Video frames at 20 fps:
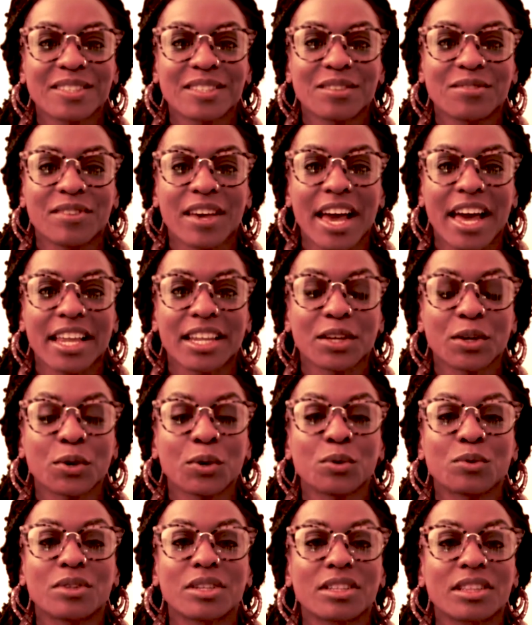Nevada,
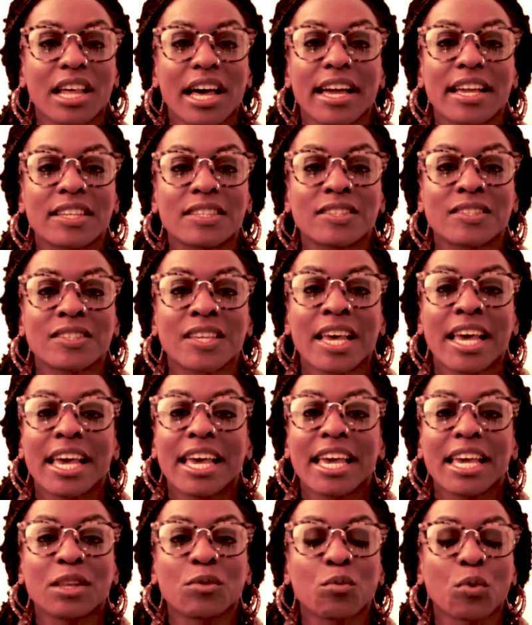who delights
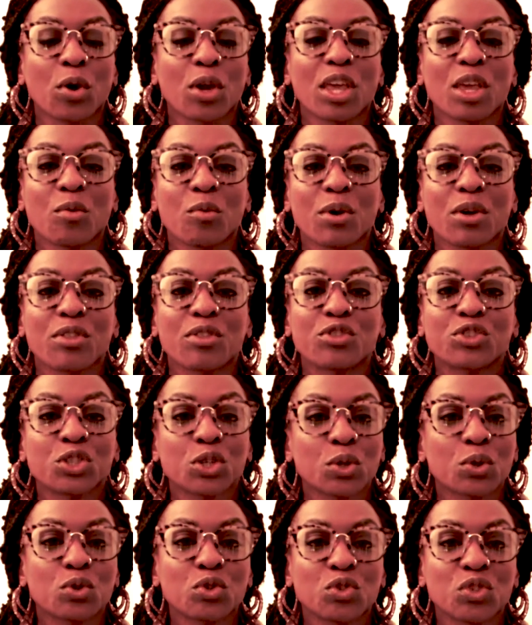in working with
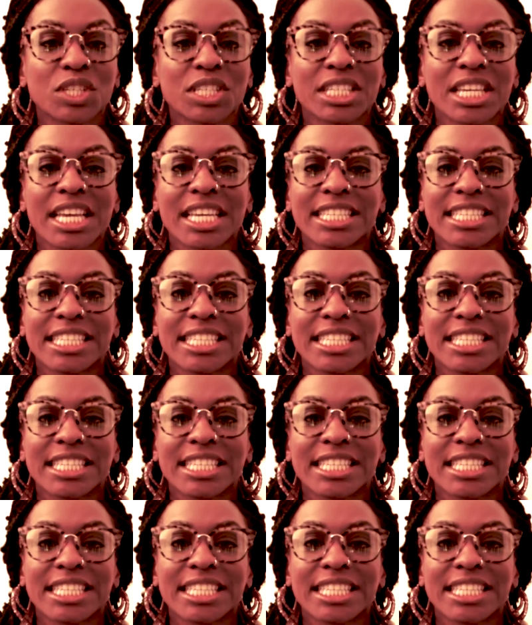children,